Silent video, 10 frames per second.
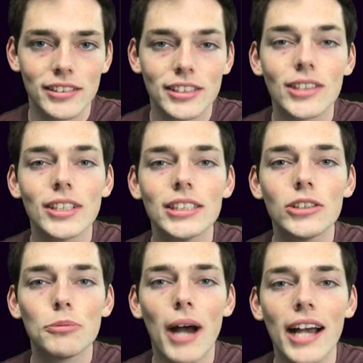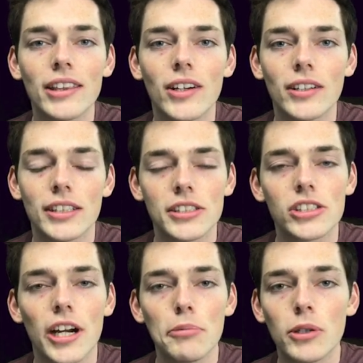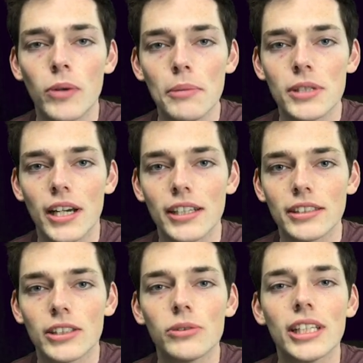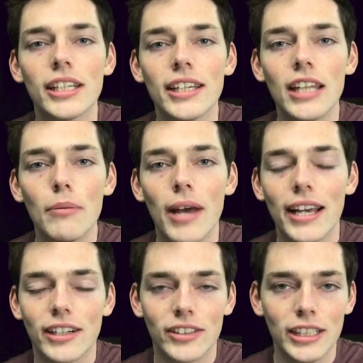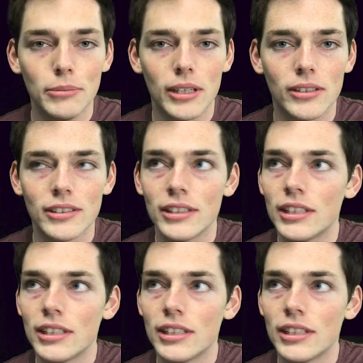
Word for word: So let's use Python to scrape their website so we can get that back in our email.